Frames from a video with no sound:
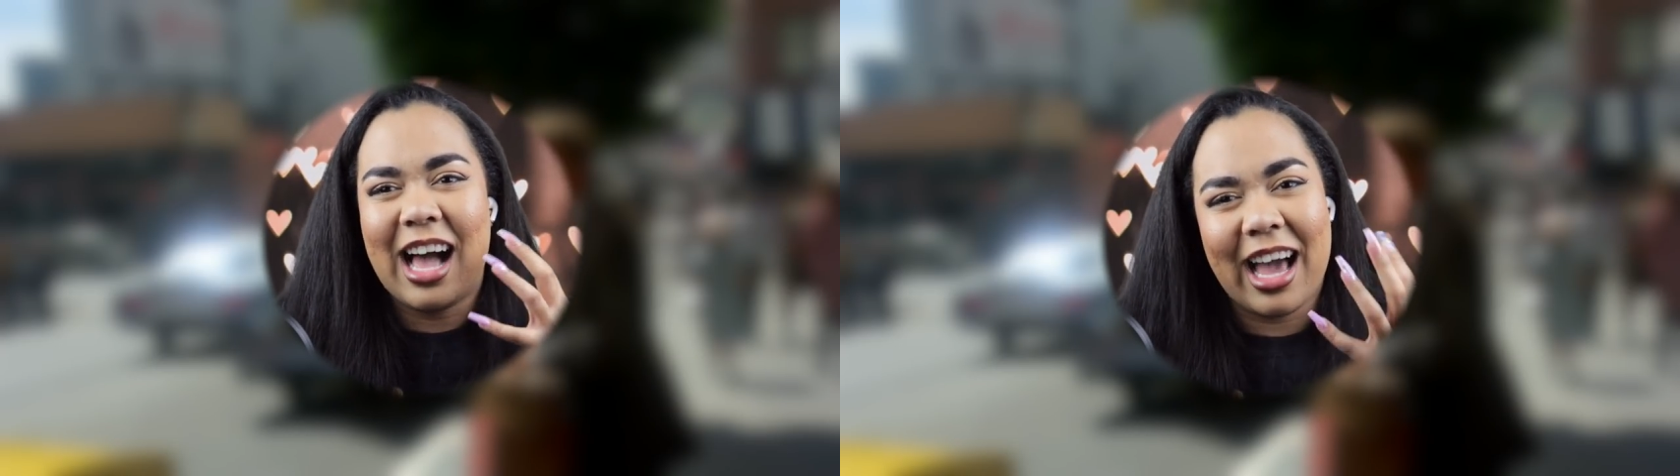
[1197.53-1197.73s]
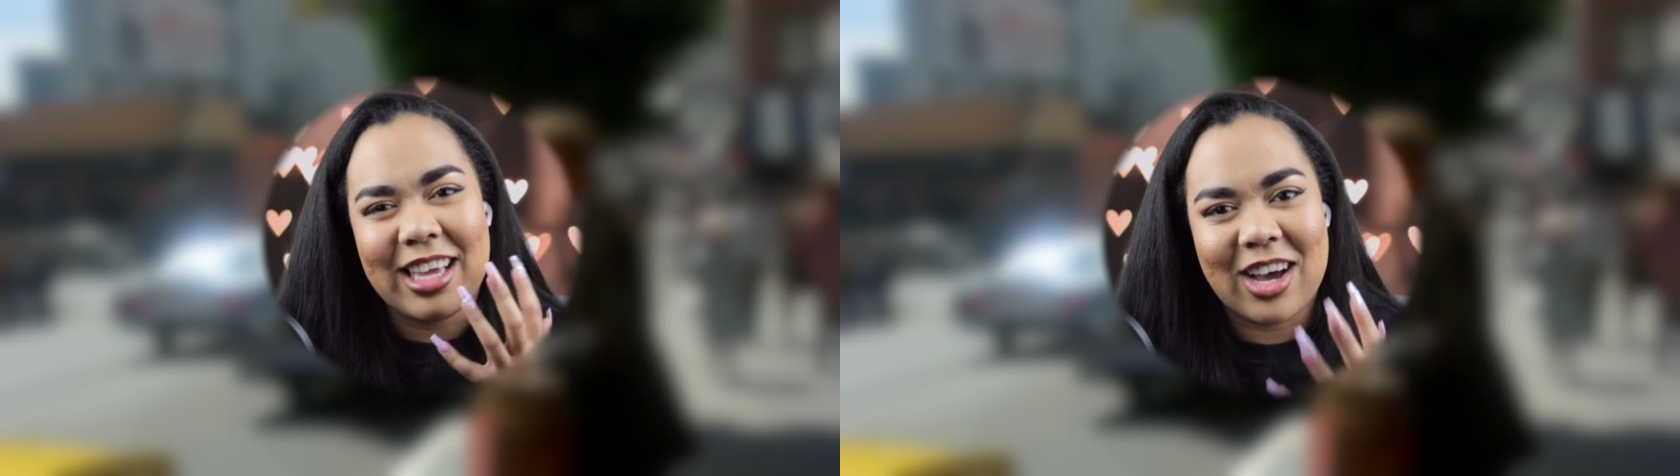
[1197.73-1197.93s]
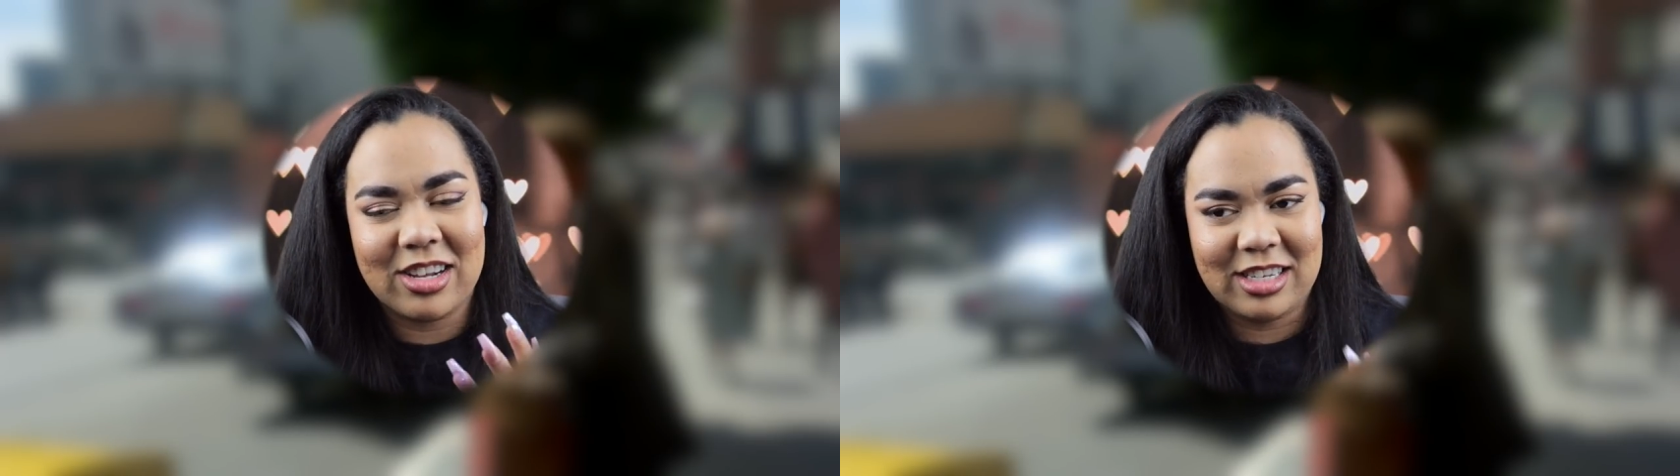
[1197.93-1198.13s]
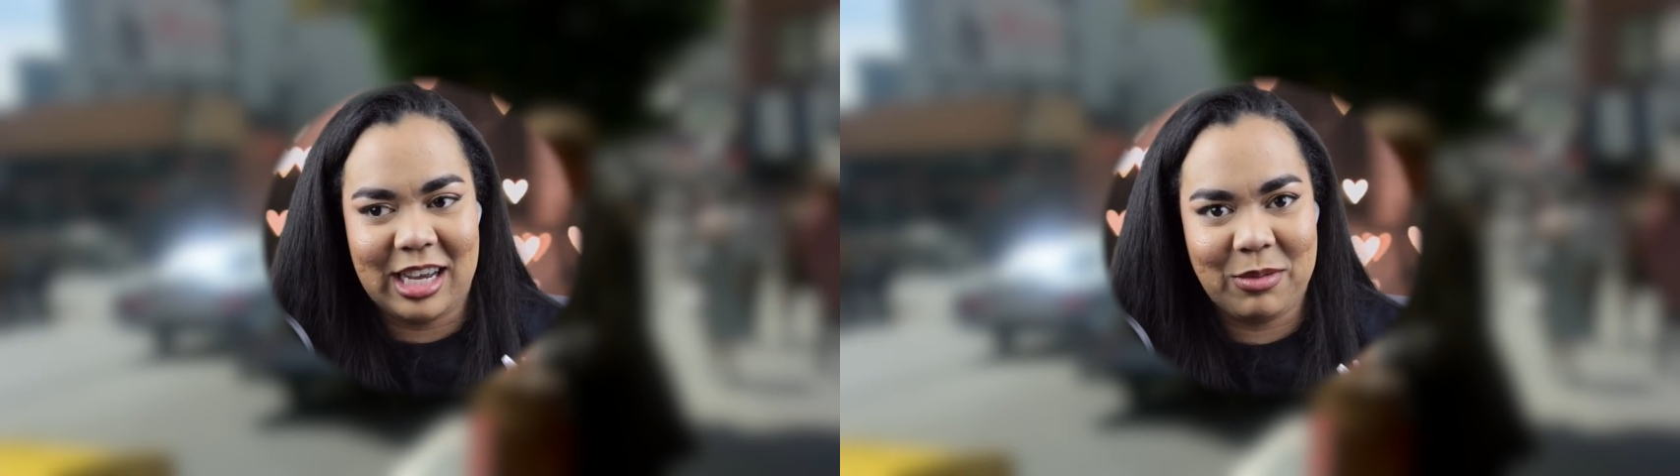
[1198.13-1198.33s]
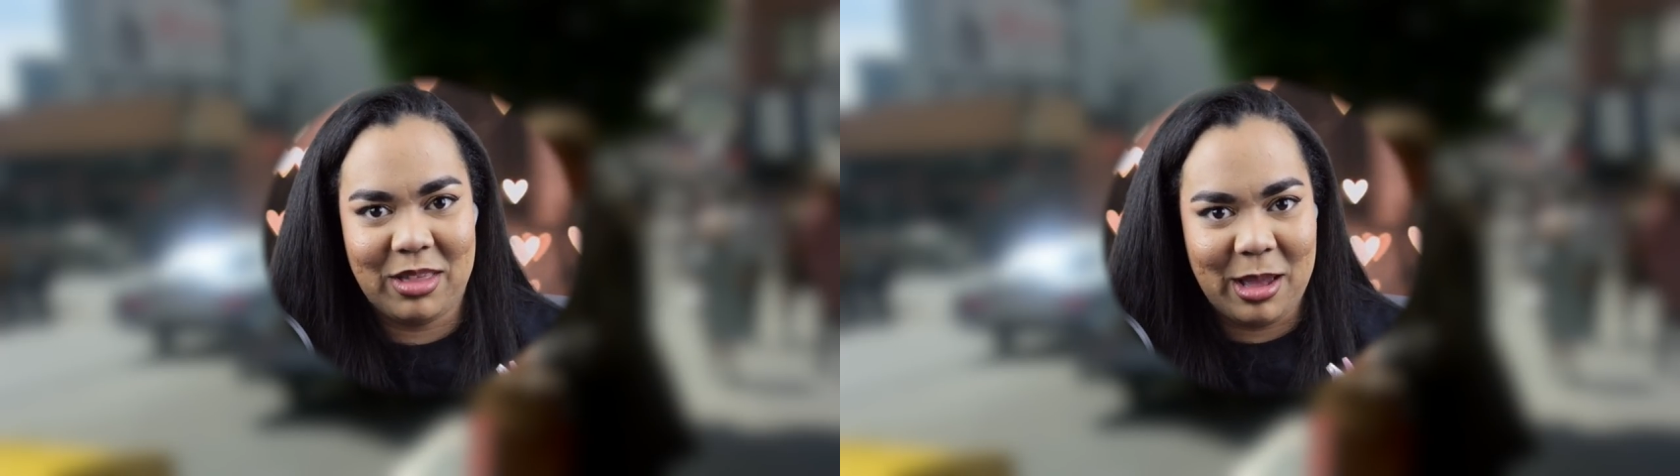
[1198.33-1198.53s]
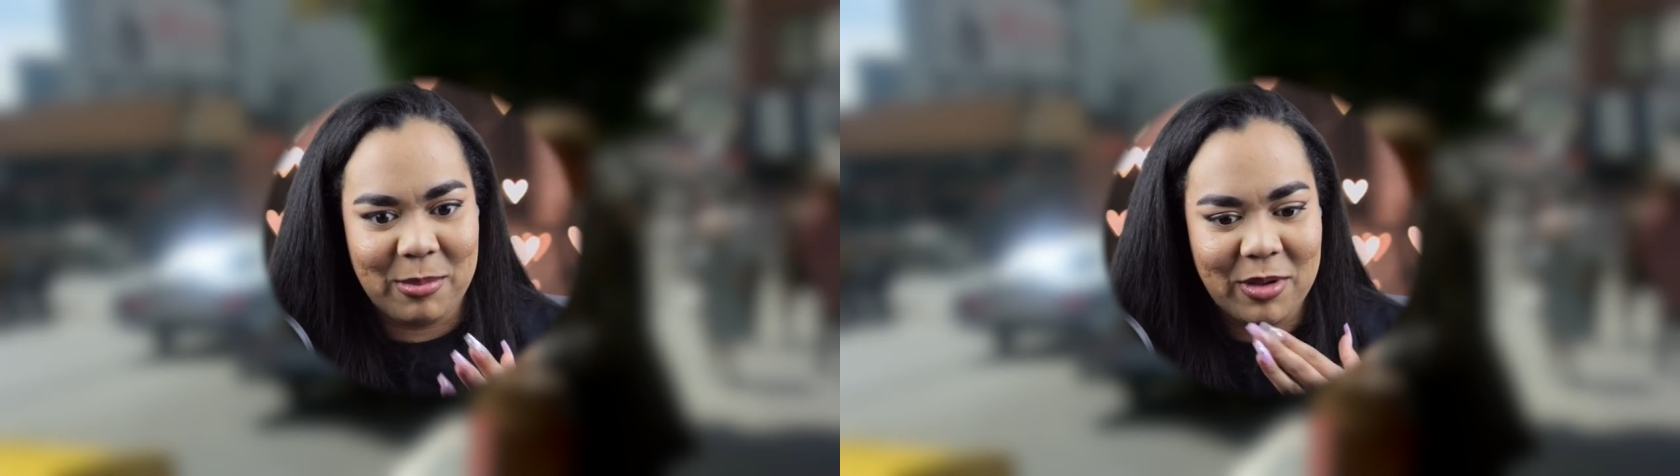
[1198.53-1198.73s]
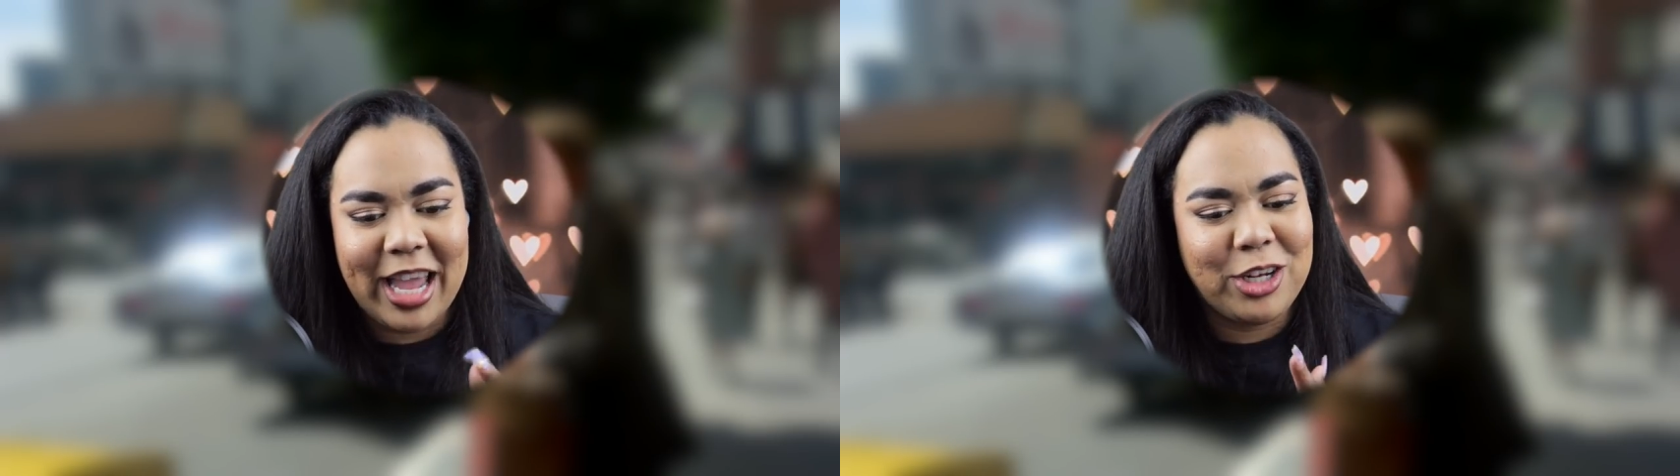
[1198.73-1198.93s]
eye contact with him